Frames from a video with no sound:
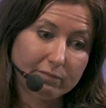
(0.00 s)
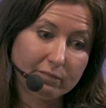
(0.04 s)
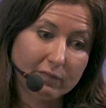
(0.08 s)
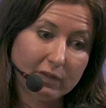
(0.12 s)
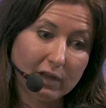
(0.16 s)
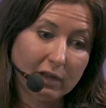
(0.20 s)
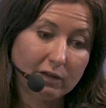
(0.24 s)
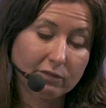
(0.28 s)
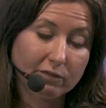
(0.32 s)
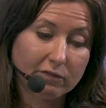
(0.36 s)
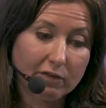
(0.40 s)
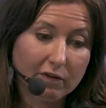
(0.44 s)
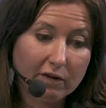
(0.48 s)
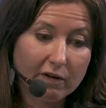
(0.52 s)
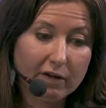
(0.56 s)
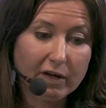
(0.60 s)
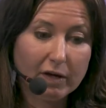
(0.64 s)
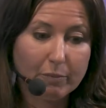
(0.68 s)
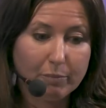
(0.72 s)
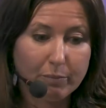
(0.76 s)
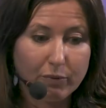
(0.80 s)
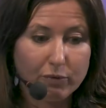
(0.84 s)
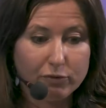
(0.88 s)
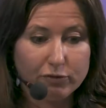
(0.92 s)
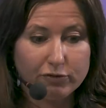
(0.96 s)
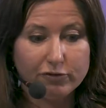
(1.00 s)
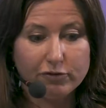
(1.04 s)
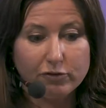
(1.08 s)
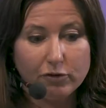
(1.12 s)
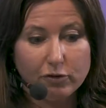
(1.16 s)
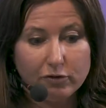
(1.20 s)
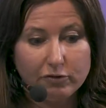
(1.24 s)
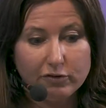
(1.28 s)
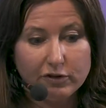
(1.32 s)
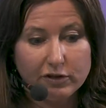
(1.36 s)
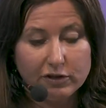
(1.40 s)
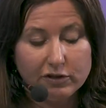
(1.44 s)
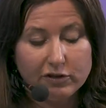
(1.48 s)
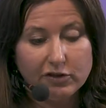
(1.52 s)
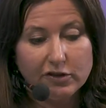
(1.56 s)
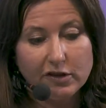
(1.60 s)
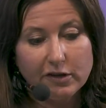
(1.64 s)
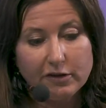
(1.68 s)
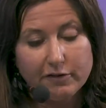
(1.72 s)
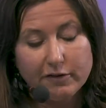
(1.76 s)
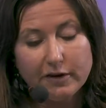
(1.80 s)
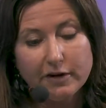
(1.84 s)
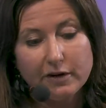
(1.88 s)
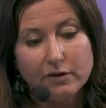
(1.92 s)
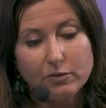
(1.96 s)
entire post-Soviet
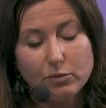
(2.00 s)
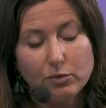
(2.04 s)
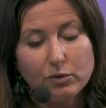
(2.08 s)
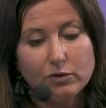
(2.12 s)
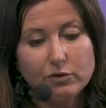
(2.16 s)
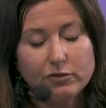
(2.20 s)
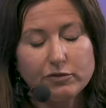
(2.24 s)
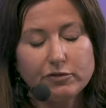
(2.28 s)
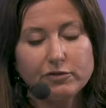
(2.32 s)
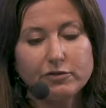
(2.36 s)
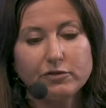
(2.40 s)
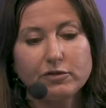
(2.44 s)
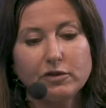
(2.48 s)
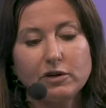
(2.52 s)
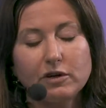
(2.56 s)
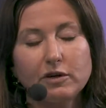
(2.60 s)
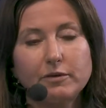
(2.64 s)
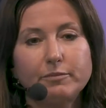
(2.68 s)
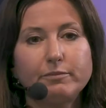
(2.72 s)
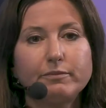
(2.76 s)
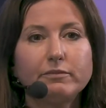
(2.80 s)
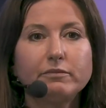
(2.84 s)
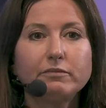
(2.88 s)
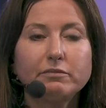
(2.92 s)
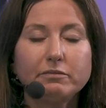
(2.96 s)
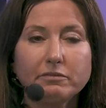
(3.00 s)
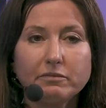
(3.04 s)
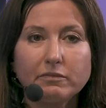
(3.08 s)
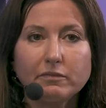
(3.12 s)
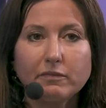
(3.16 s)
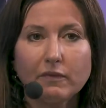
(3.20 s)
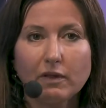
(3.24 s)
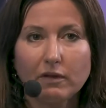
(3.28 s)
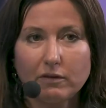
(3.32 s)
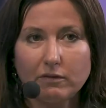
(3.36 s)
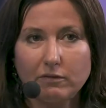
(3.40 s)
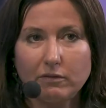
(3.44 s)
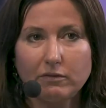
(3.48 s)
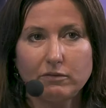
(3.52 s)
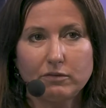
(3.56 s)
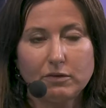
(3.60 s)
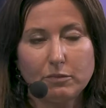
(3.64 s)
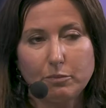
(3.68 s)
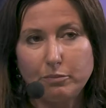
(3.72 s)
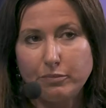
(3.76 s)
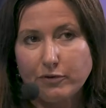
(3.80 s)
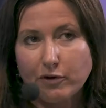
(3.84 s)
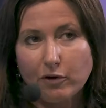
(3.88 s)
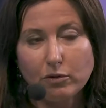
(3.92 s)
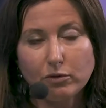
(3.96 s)
era was a
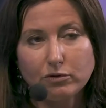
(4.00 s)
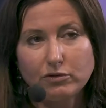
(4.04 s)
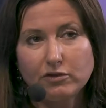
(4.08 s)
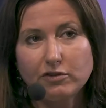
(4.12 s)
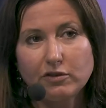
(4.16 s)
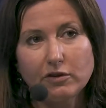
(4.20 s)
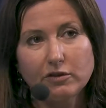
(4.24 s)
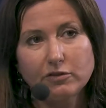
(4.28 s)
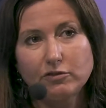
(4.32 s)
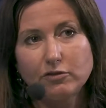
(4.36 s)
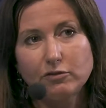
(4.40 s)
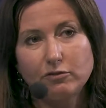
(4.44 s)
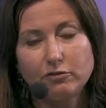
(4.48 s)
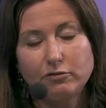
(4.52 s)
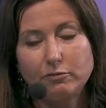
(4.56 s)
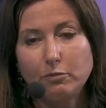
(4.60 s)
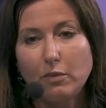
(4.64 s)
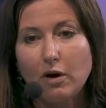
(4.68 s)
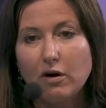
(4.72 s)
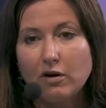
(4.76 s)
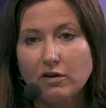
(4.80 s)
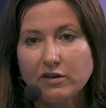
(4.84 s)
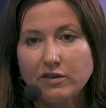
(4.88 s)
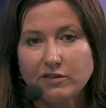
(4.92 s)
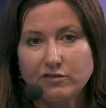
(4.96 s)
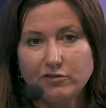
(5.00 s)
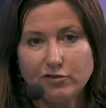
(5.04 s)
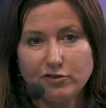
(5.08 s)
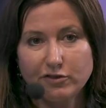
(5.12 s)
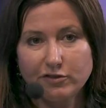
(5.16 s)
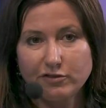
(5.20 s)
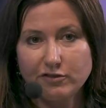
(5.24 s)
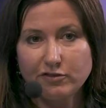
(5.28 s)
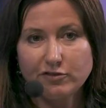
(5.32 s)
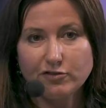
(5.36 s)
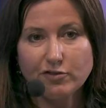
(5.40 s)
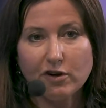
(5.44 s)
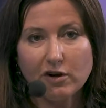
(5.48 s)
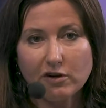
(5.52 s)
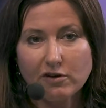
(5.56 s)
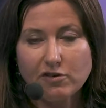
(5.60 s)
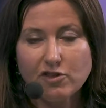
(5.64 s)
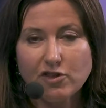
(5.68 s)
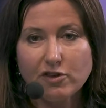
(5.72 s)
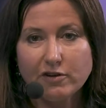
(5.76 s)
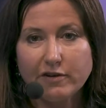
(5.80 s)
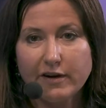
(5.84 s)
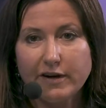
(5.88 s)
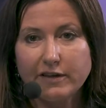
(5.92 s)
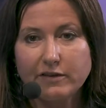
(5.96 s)
process of market
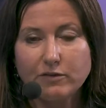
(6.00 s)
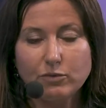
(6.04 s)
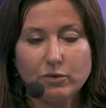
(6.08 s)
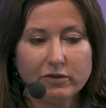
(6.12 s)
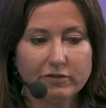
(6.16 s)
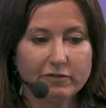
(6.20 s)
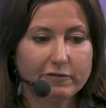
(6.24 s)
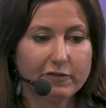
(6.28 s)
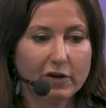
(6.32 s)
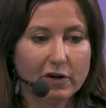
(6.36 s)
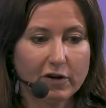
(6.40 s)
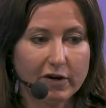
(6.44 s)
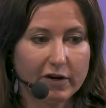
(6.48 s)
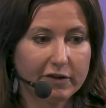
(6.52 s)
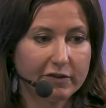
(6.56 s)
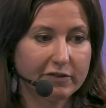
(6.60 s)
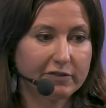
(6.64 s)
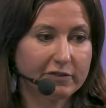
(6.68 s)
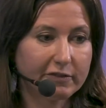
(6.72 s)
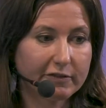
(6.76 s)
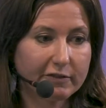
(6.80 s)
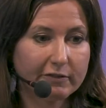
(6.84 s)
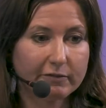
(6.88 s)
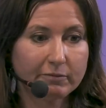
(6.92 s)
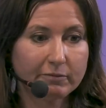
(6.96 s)
restructuring with various,